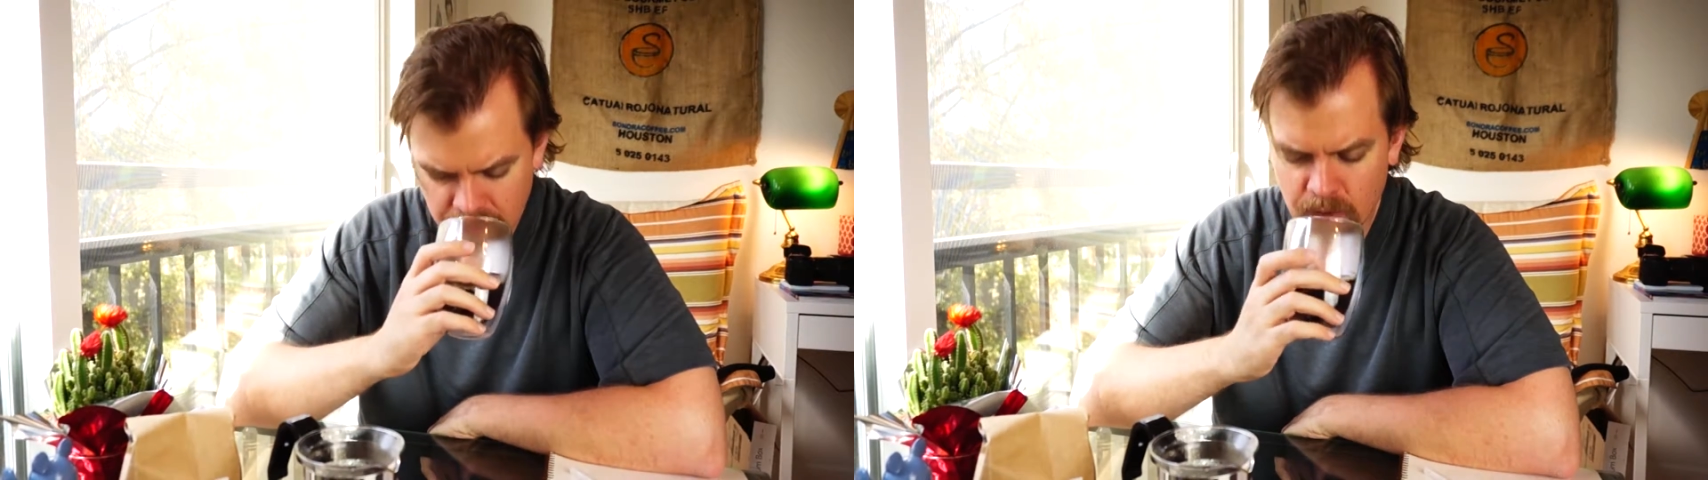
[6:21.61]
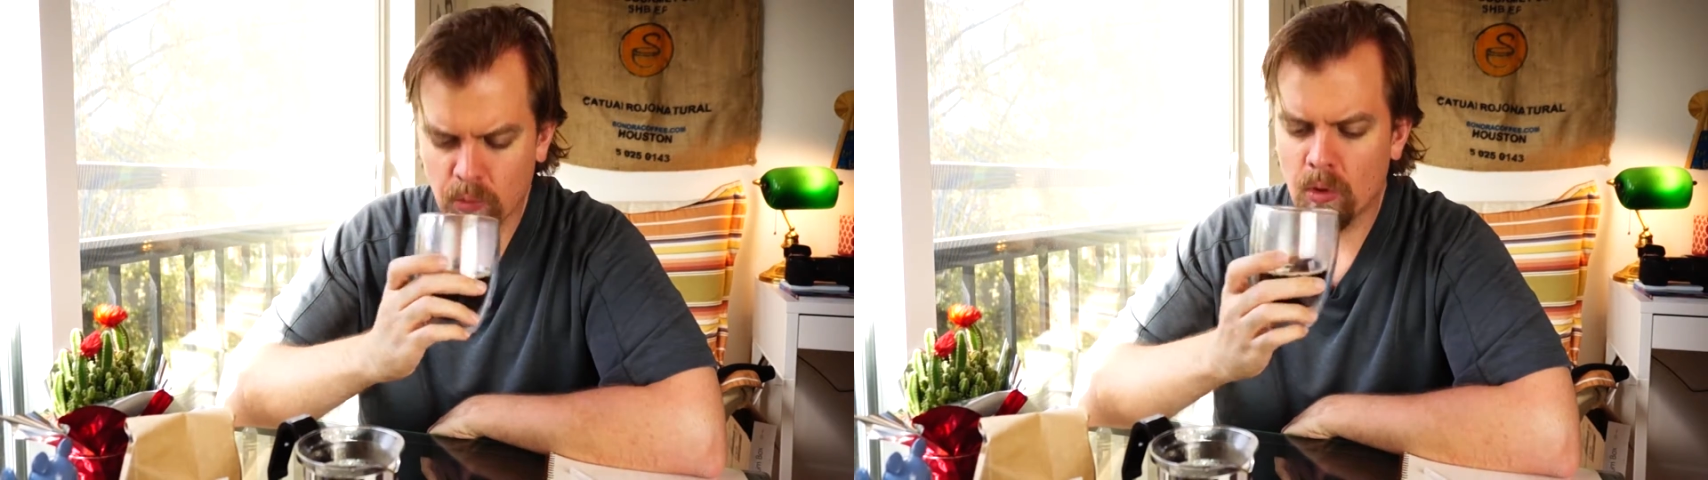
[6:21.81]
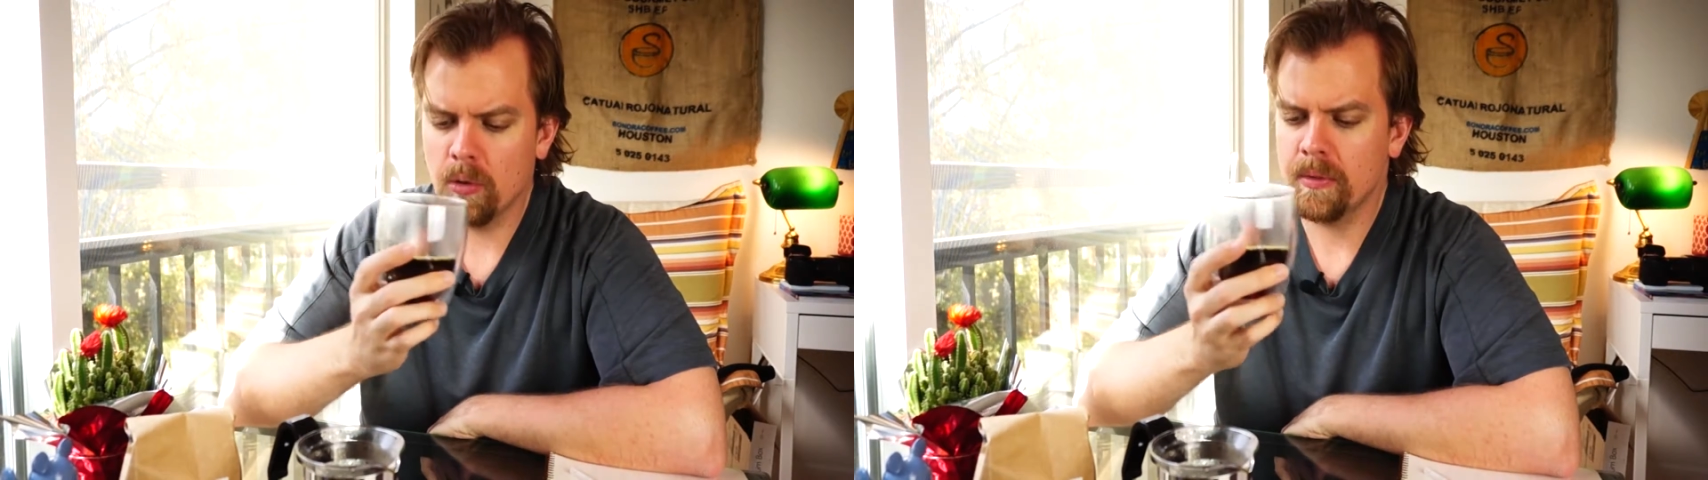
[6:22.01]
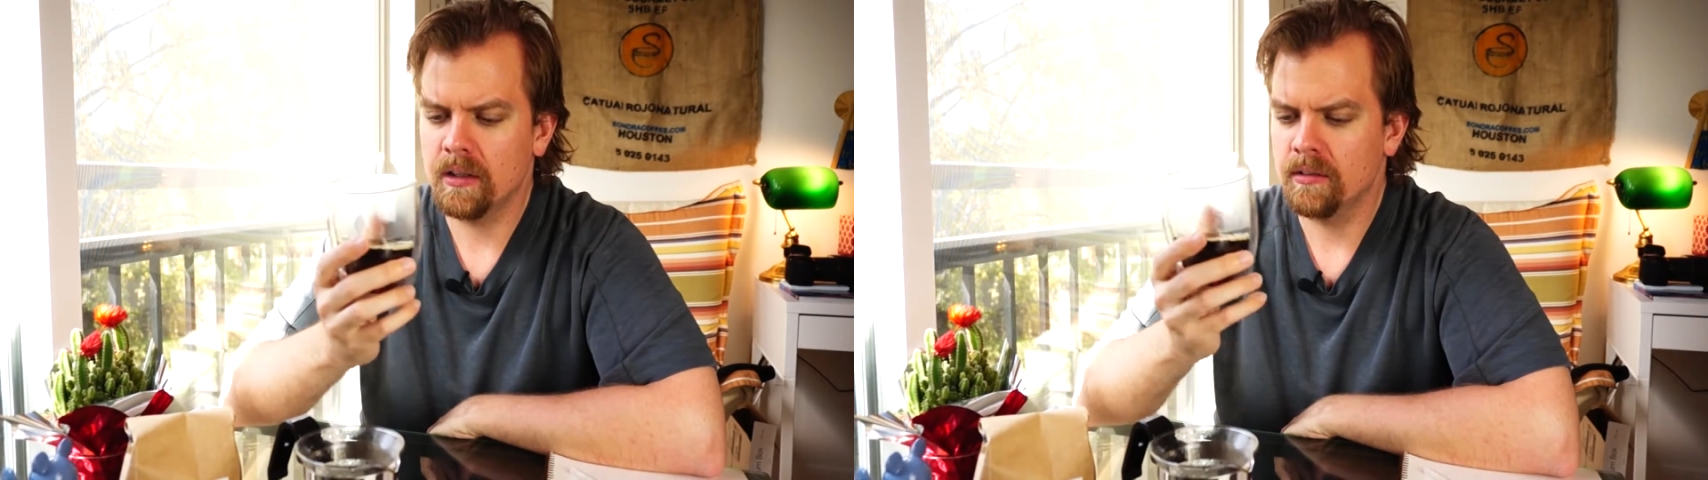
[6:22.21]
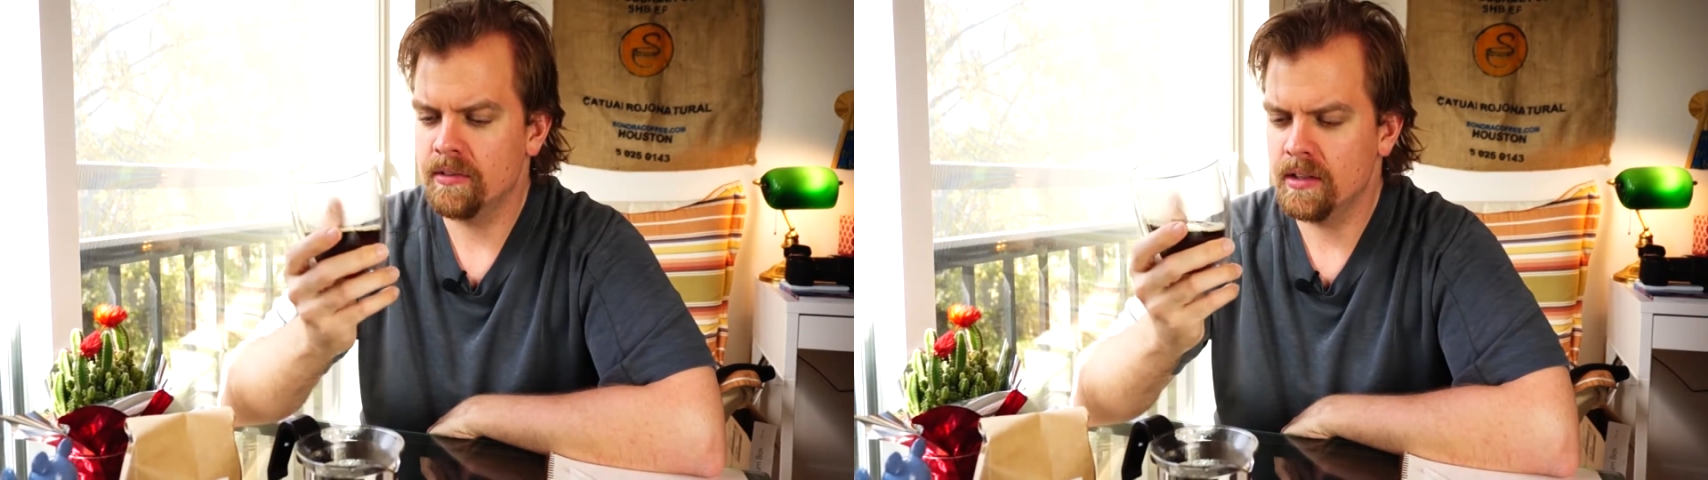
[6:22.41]
The
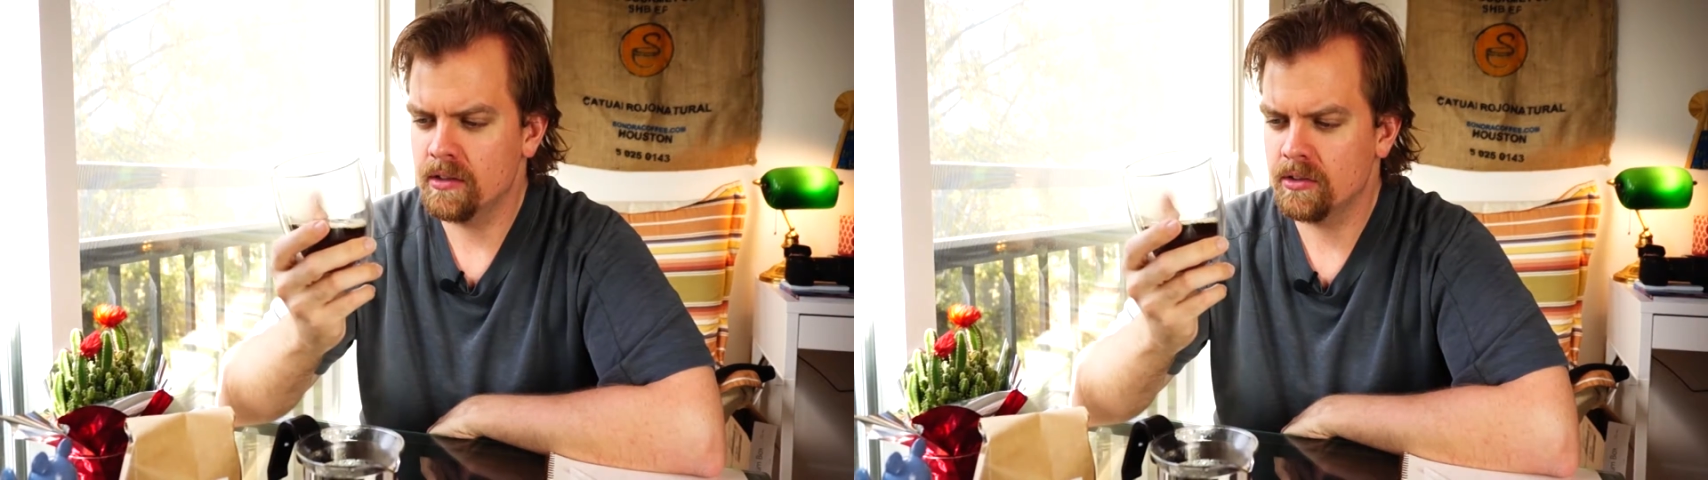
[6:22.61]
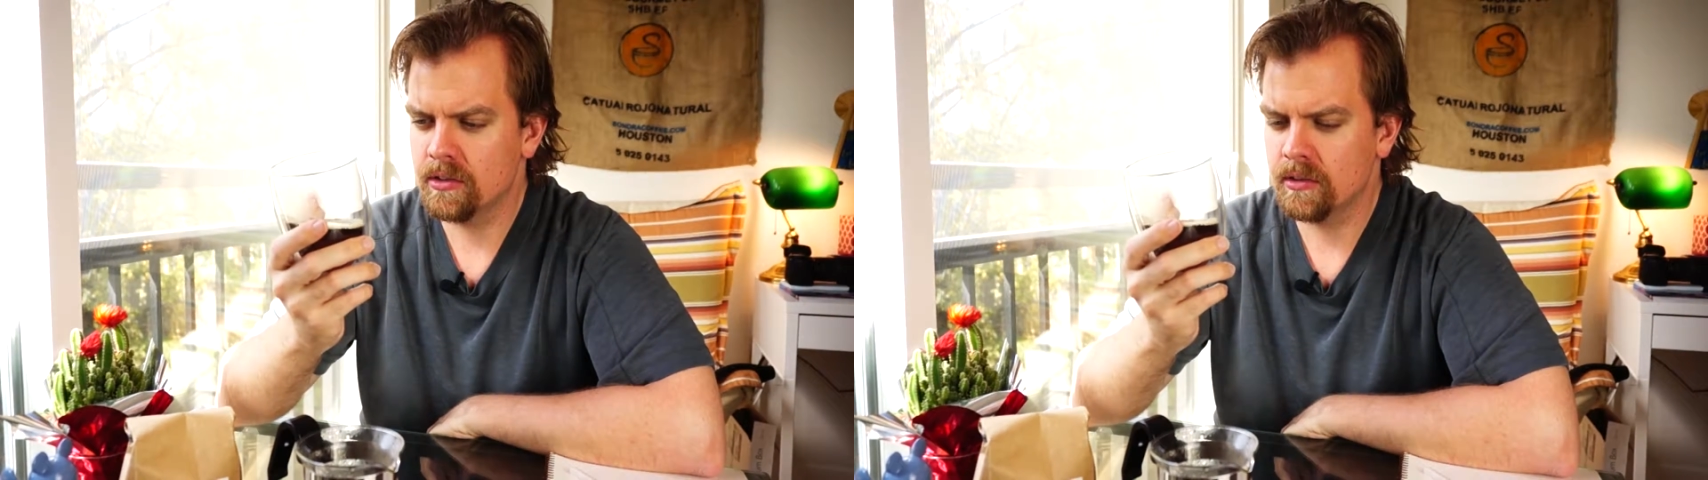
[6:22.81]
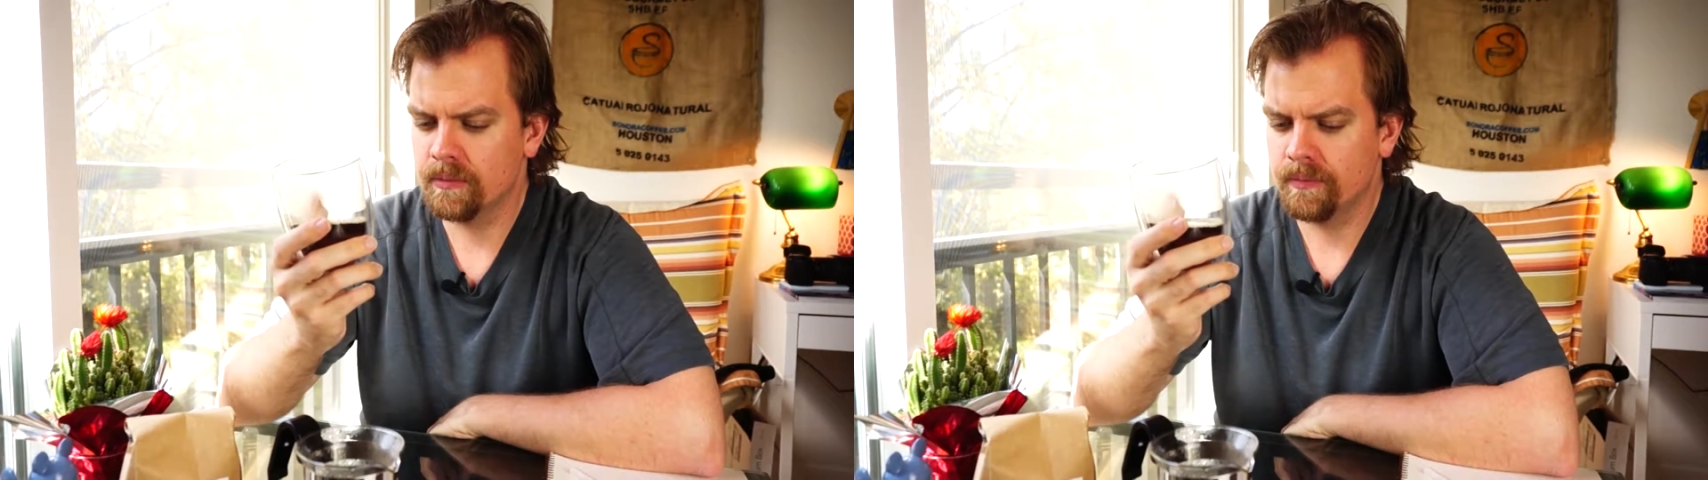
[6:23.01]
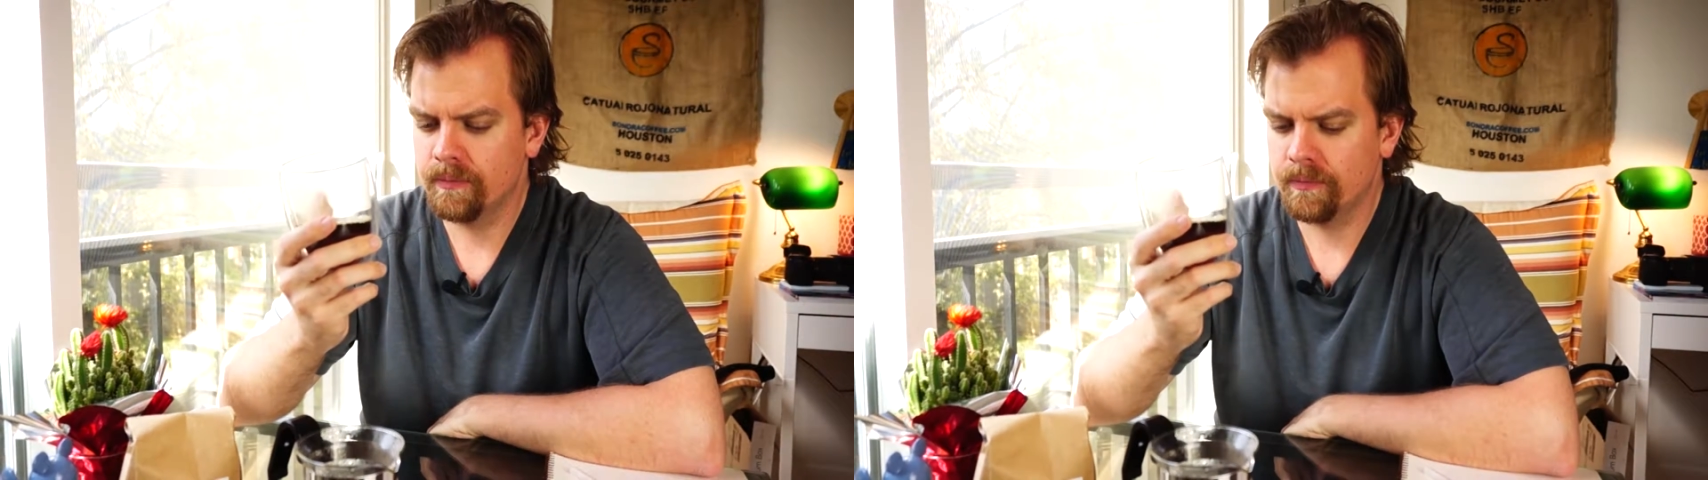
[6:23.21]
aroma of this